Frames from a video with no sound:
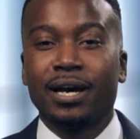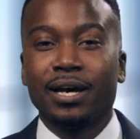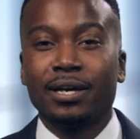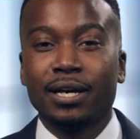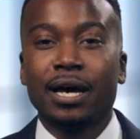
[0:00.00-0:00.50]

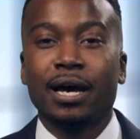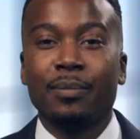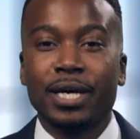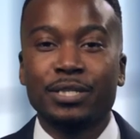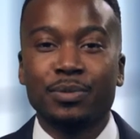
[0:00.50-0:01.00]
Hi,
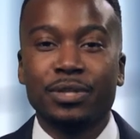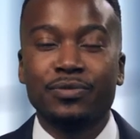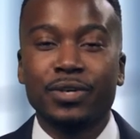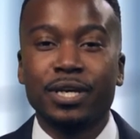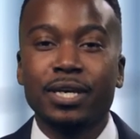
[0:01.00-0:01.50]
I'm Maxim
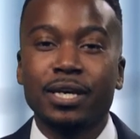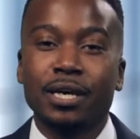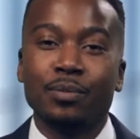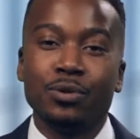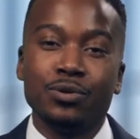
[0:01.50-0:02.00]
Olivier.
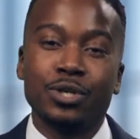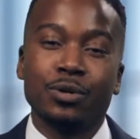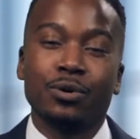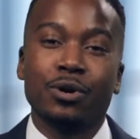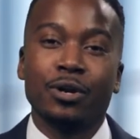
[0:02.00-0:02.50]
I'm the new
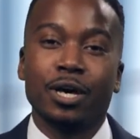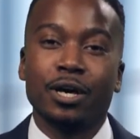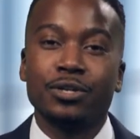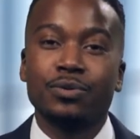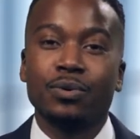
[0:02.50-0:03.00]
general
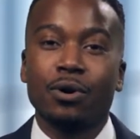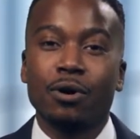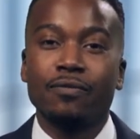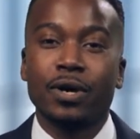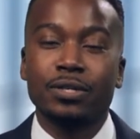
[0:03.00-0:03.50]
cardiologist with
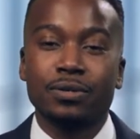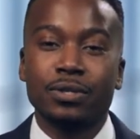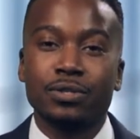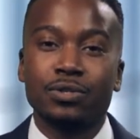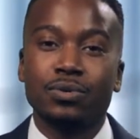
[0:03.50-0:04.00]
Heart Vascular
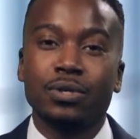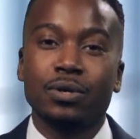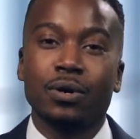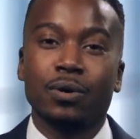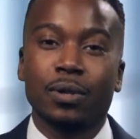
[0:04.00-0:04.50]
Institute
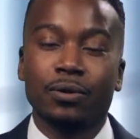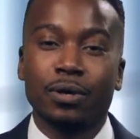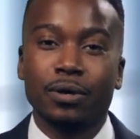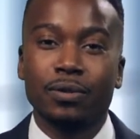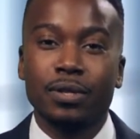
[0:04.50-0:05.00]
here at Orlando
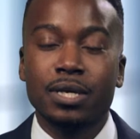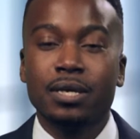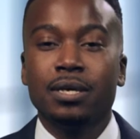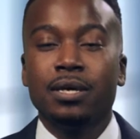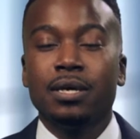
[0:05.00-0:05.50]

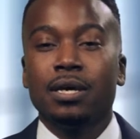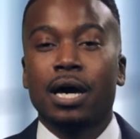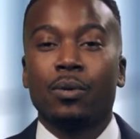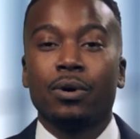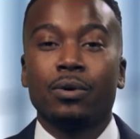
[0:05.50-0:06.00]
Health.
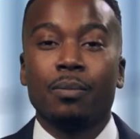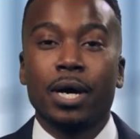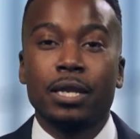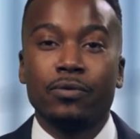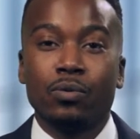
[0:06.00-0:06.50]
I want to
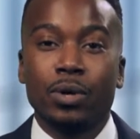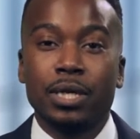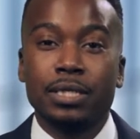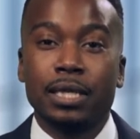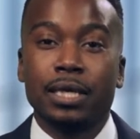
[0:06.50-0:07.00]
remind everyone,
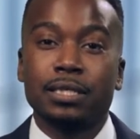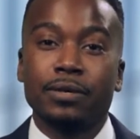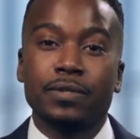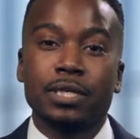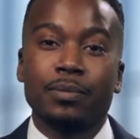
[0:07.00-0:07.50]
as daylight
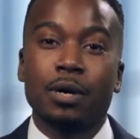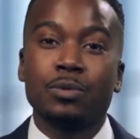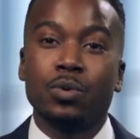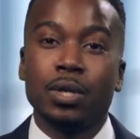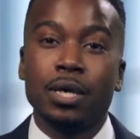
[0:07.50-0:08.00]
savings time
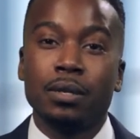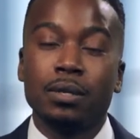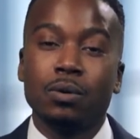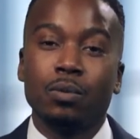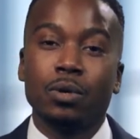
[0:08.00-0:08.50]
comes to an
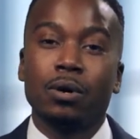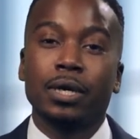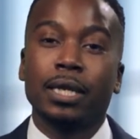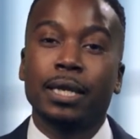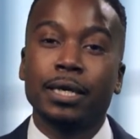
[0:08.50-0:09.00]
end, we all
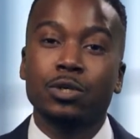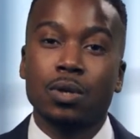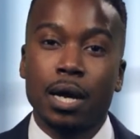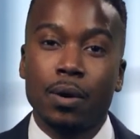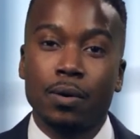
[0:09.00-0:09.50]
get an
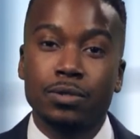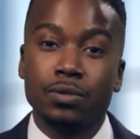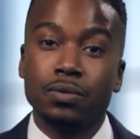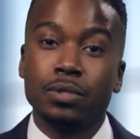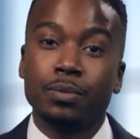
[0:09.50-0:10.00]
extra hour to
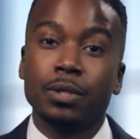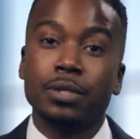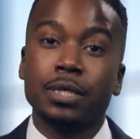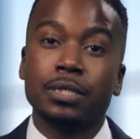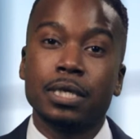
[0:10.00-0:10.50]
do some of the
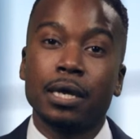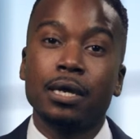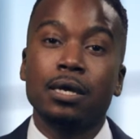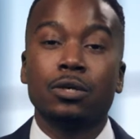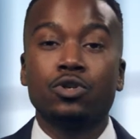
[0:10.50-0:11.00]
things that
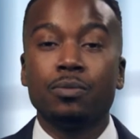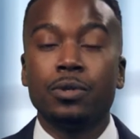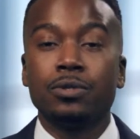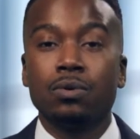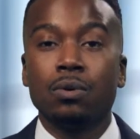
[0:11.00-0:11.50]

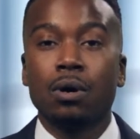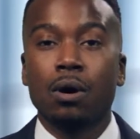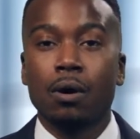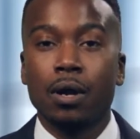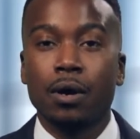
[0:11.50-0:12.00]
contribute to
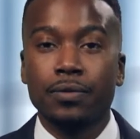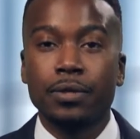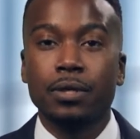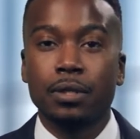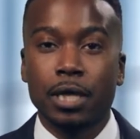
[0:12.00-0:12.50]

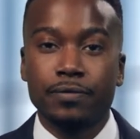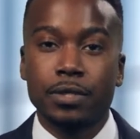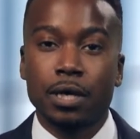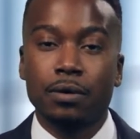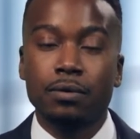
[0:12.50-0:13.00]
heart-healthy
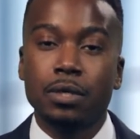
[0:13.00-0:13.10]
lifestyle.